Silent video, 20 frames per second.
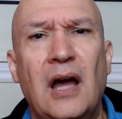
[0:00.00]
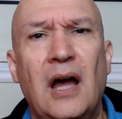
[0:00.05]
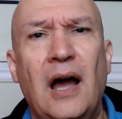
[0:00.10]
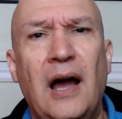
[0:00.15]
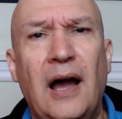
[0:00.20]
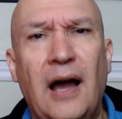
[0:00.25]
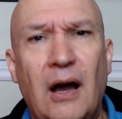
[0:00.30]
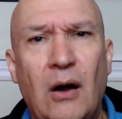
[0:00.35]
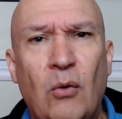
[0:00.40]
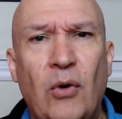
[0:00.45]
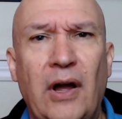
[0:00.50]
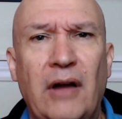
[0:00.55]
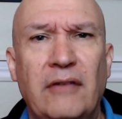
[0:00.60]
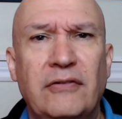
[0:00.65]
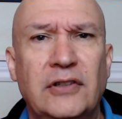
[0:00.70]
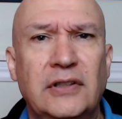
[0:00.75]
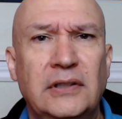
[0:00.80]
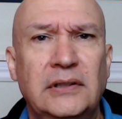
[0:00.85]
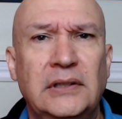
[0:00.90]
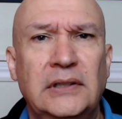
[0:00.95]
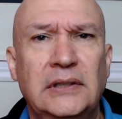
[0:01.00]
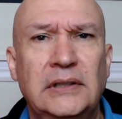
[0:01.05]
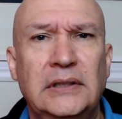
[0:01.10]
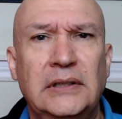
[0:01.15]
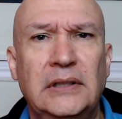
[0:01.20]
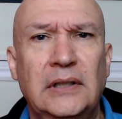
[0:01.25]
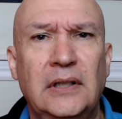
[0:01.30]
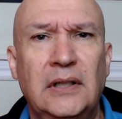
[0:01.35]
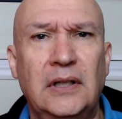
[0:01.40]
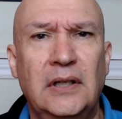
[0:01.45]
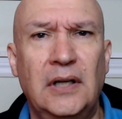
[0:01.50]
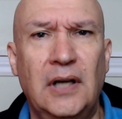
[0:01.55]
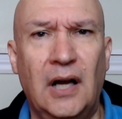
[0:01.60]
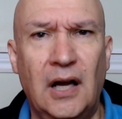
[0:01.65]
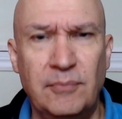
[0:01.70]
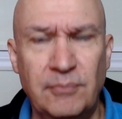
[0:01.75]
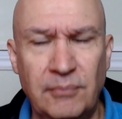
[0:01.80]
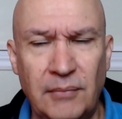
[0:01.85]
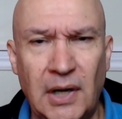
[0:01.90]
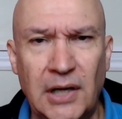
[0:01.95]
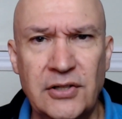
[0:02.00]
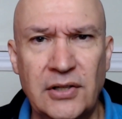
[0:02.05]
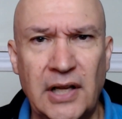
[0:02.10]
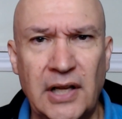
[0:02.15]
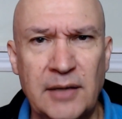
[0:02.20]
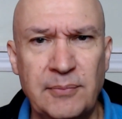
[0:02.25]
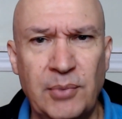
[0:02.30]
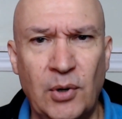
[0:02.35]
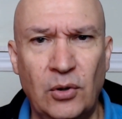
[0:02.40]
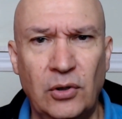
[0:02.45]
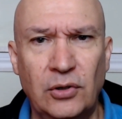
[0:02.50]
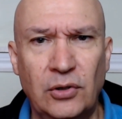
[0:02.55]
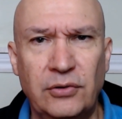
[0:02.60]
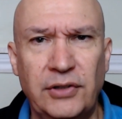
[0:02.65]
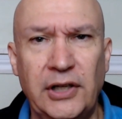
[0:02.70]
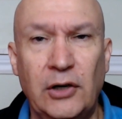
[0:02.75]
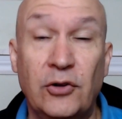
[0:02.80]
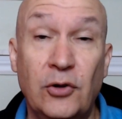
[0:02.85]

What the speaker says: However, much like polo green,